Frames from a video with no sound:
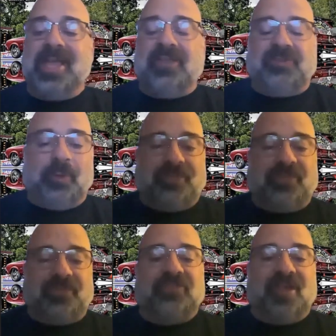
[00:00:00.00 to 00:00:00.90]
So we're
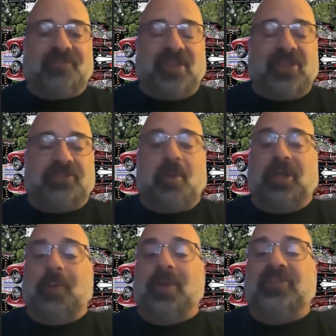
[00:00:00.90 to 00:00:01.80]
friends on
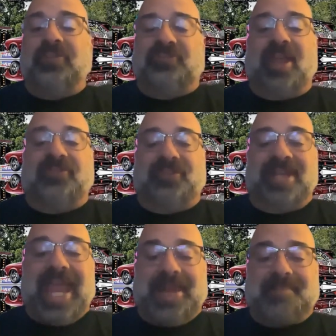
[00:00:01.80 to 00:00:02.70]
Facebook. And when he said his
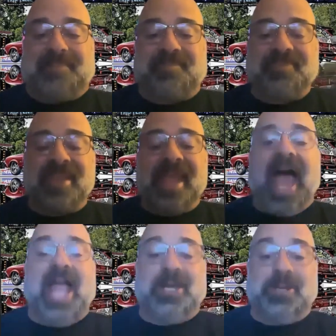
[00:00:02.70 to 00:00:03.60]
name,
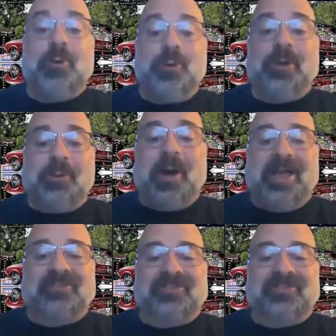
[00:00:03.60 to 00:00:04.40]
I knew who he was.